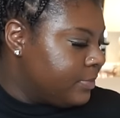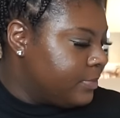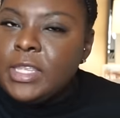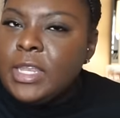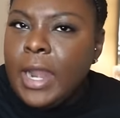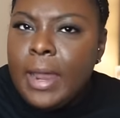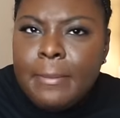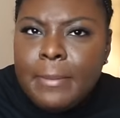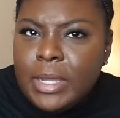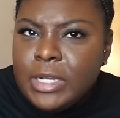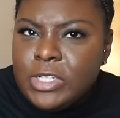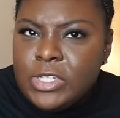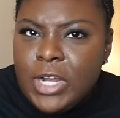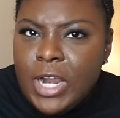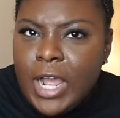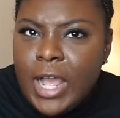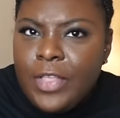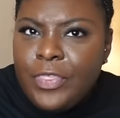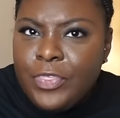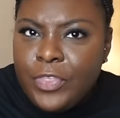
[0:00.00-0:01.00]
Did I mention
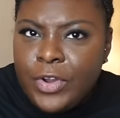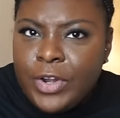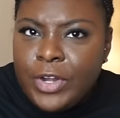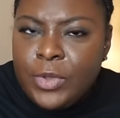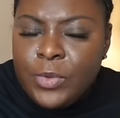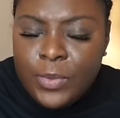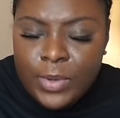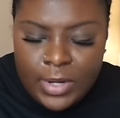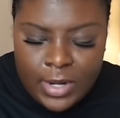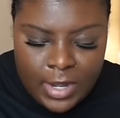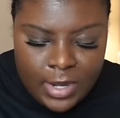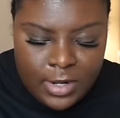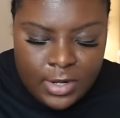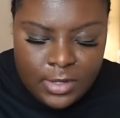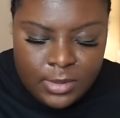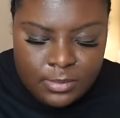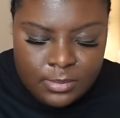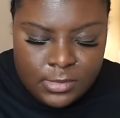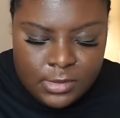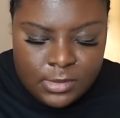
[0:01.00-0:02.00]
I got 31
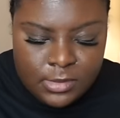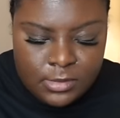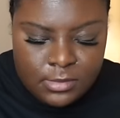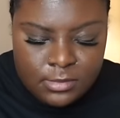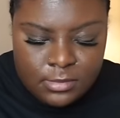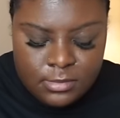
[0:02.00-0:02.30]
items?